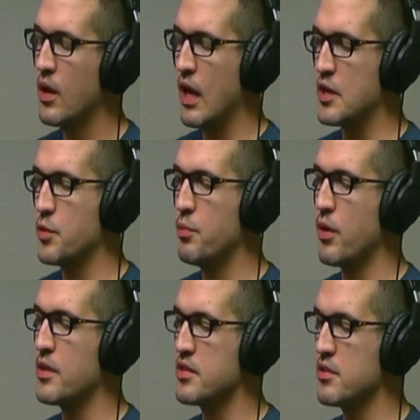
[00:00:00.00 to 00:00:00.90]
As we
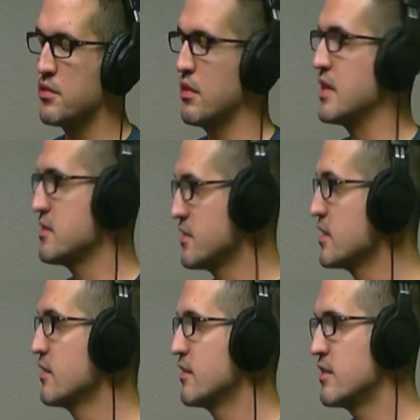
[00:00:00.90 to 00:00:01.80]
process through
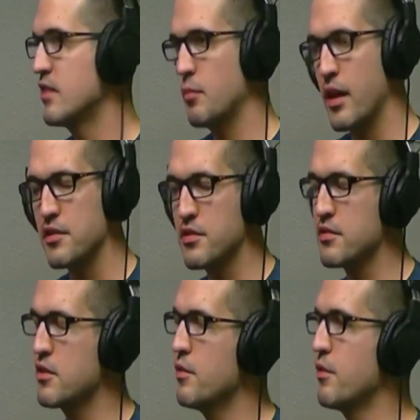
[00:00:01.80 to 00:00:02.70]
licensing, as young
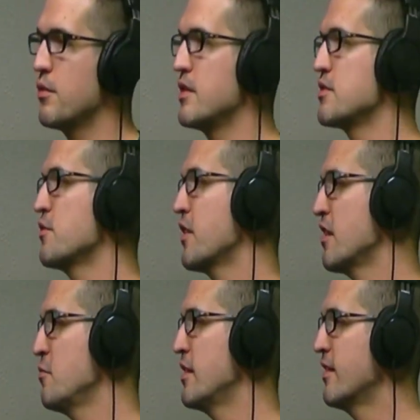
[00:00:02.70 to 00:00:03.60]
pastors going through this, you've kind
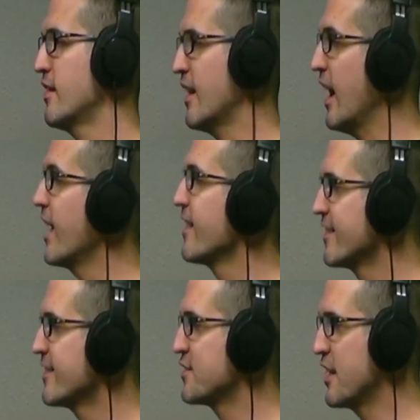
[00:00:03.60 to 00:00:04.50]
of been the guy
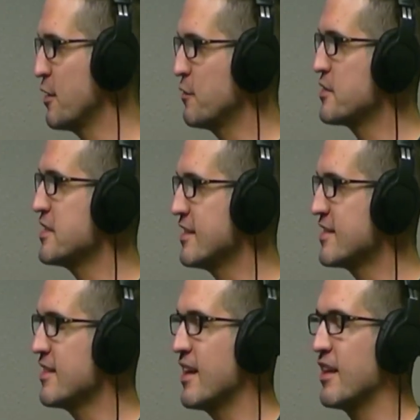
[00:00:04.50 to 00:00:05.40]
who's kind of overseen
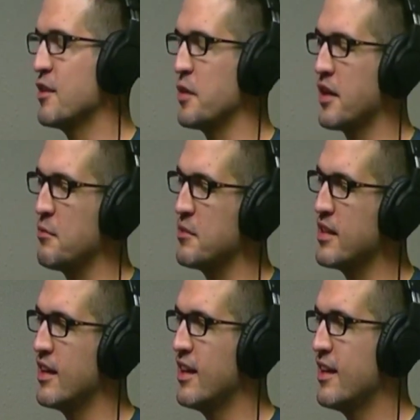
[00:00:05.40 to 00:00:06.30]
us in that. We come
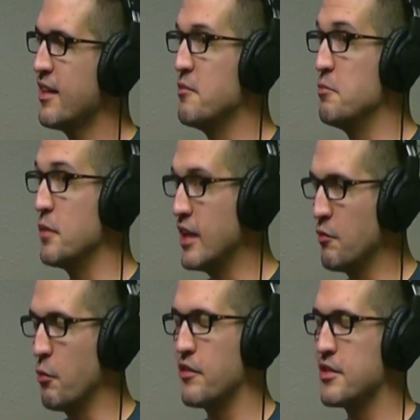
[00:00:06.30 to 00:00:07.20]
to the meeting where
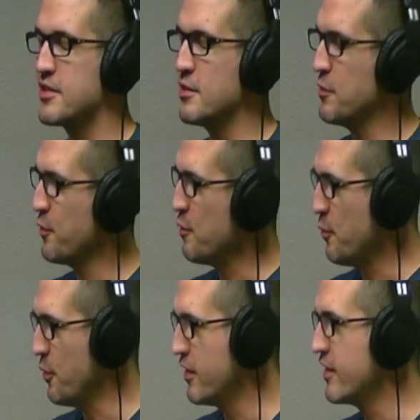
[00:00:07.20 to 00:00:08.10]
we have to sit before the
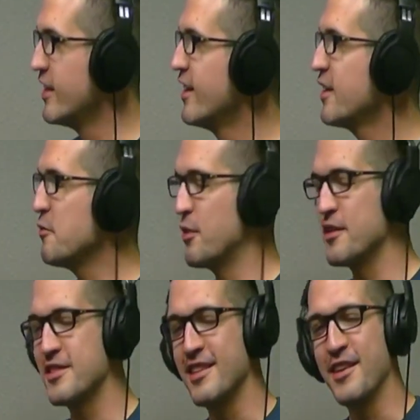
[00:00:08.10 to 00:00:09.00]
board. We're all
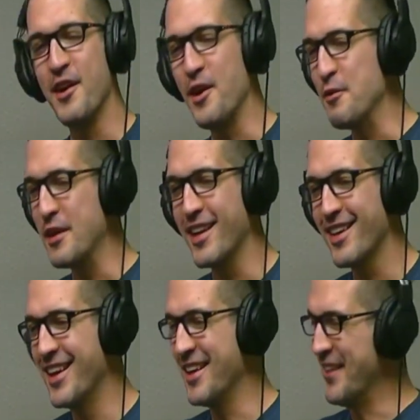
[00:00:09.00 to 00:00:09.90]
sitting in a hallway
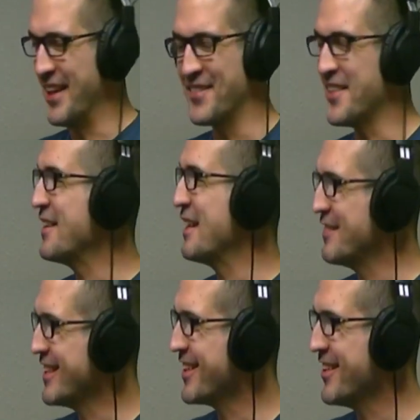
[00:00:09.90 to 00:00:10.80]
waiting for our name to
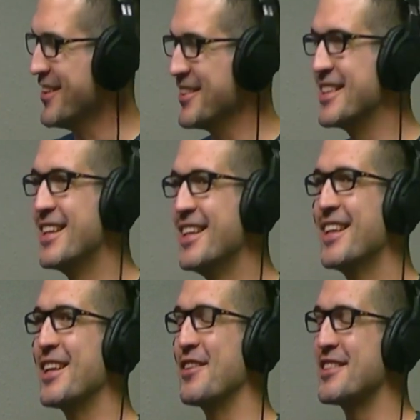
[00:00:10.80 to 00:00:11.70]
get called.
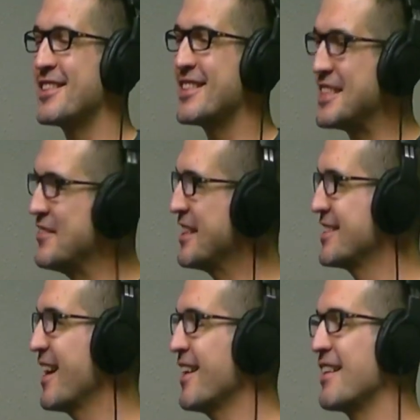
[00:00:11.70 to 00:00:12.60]
There's a sense of
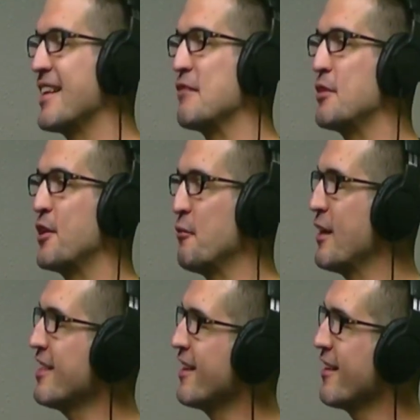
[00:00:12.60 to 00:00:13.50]
anxiety there, but you're
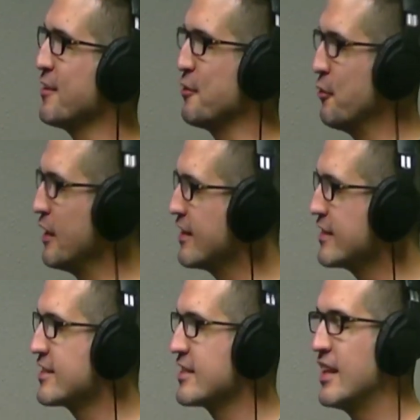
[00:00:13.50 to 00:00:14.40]
right there. You greet
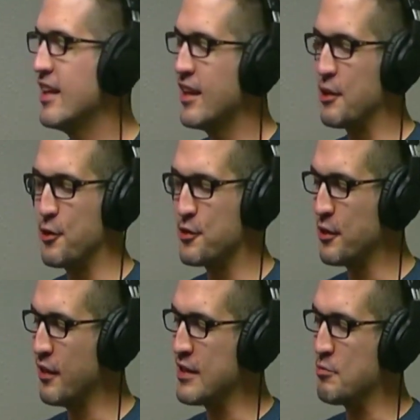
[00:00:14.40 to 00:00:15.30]
us. You usually
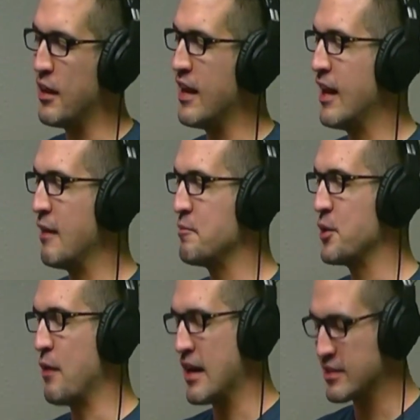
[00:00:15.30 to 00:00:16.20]
greet us by name. You
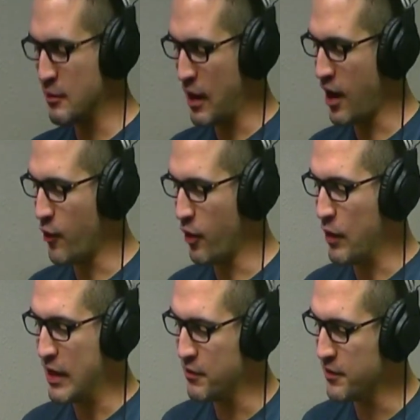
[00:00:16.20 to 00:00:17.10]
ask about how our
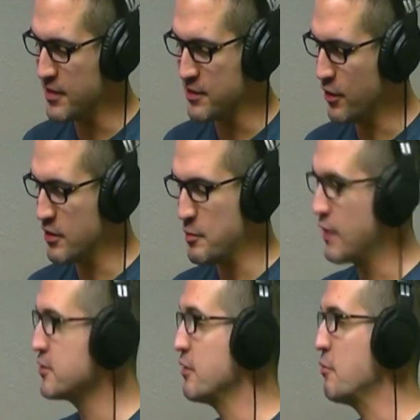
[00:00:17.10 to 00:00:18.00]
wife is or our
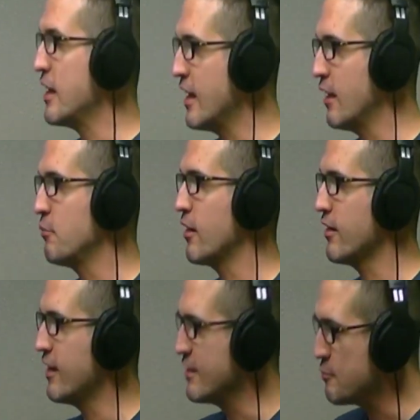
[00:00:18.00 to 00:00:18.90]
spouse doing by name, our
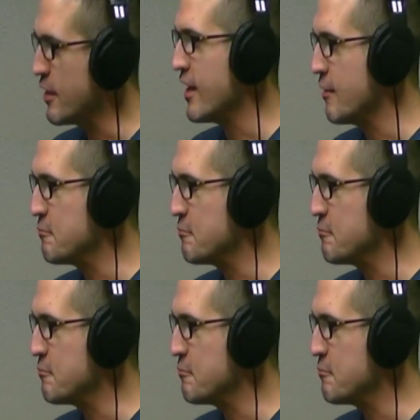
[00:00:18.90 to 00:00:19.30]
kids by name.